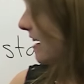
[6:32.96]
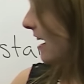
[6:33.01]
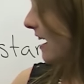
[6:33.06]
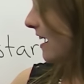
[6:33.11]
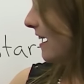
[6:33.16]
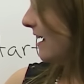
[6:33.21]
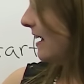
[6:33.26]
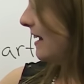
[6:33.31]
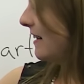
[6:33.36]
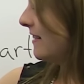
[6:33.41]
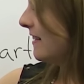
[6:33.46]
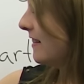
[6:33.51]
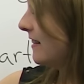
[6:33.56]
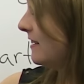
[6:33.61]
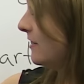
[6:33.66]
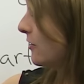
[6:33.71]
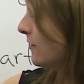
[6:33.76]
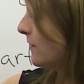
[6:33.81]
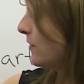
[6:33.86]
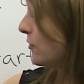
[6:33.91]
it's in the
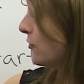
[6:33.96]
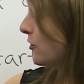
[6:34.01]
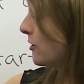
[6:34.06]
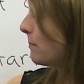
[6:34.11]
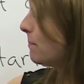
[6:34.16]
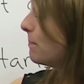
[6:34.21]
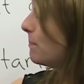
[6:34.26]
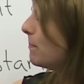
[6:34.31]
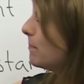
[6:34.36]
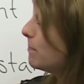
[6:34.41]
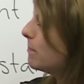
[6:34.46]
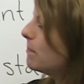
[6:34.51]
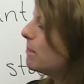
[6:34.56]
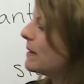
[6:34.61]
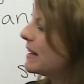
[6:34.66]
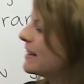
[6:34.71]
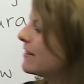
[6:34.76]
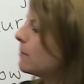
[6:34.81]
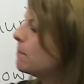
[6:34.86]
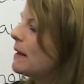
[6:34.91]
near future,
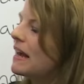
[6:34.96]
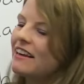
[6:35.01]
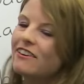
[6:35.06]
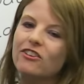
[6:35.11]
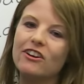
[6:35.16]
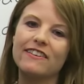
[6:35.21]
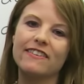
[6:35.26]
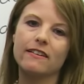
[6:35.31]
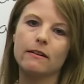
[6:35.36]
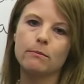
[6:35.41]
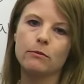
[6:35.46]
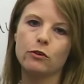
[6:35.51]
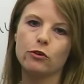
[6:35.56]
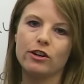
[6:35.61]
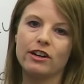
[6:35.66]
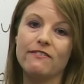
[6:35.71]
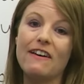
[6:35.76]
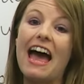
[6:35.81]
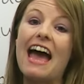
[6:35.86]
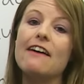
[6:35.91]
but it's based on some
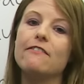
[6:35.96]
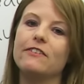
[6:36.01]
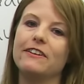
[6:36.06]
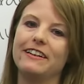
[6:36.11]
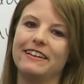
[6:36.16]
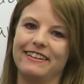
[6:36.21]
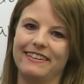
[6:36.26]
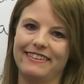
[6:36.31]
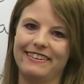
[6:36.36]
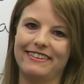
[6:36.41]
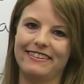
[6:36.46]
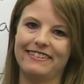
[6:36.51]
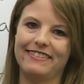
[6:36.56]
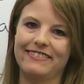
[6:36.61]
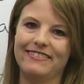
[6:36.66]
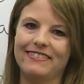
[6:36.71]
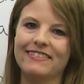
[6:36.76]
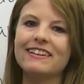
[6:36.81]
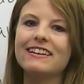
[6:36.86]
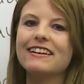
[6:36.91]
sort of evidence.
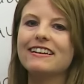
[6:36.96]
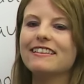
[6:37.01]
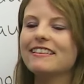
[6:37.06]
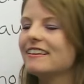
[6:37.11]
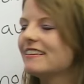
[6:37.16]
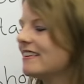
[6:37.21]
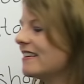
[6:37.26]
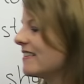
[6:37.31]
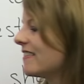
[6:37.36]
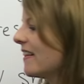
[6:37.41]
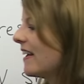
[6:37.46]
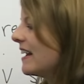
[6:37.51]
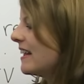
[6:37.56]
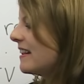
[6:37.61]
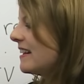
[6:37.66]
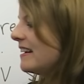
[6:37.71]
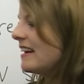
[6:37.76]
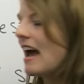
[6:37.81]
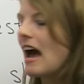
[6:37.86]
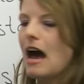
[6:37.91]
This is
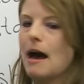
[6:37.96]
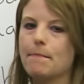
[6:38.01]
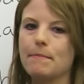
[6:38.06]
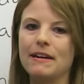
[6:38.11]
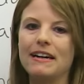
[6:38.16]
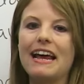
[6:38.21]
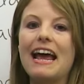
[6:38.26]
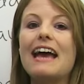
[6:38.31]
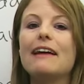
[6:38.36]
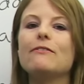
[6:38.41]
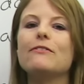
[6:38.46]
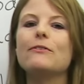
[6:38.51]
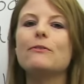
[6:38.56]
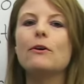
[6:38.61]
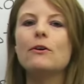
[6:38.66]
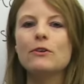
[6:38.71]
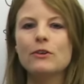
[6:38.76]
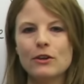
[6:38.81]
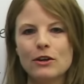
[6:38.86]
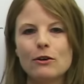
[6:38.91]
likely to happen and
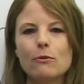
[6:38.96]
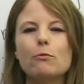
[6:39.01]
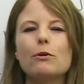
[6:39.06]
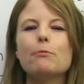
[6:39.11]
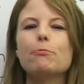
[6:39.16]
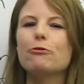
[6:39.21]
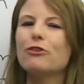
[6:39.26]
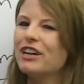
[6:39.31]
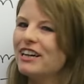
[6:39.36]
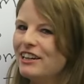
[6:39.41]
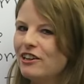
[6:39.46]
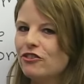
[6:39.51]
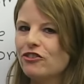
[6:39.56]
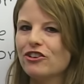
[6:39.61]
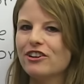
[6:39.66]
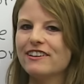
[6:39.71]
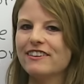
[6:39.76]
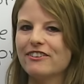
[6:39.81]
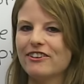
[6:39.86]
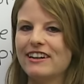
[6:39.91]
we're pretty
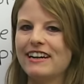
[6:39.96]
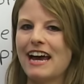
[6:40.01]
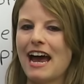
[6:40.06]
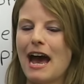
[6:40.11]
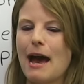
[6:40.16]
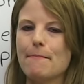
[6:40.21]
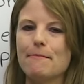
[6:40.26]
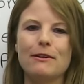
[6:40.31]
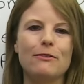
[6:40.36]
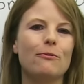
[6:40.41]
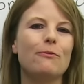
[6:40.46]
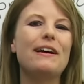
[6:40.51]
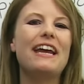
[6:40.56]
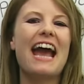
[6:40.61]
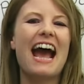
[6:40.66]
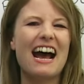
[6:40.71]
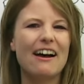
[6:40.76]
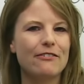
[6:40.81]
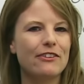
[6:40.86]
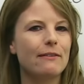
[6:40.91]
sure it's going to happen. We
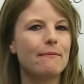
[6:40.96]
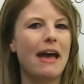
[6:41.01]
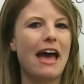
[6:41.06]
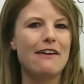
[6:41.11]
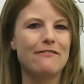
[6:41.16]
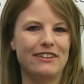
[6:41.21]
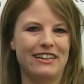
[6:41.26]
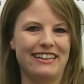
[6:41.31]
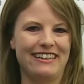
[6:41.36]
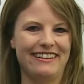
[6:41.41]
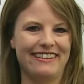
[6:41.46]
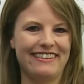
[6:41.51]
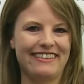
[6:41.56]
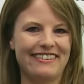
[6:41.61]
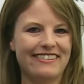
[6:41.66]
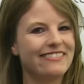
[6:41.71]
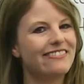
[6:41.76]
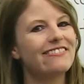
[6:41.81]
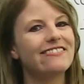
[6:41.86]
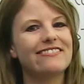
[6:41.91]
have some
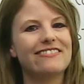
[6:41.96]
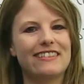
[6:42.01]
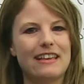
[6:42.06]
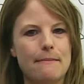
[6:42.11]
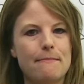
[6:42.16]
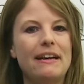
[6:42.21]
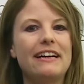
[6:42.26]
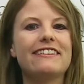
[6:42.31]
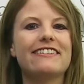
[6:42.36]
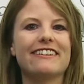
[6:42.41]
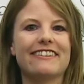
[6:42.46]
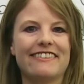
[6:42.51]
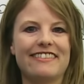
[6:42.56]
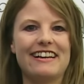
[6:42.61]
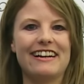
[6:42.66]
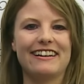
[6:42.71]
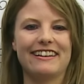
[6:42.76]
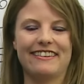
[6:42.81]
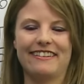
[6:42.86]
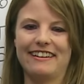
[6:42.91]
evidence that makes us
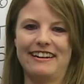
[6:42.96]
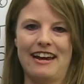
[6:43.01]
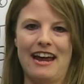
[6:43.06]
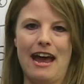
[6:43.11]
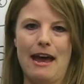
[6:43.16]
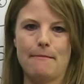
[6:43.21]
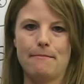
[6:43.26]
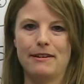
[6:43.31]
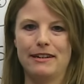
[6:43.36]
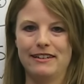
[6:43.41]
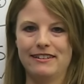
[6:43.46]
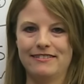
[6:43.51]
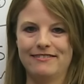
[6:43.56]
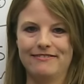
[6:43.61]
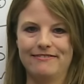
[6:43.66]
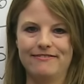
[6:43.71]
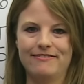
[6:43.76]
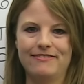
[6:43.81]
think it's going to happen.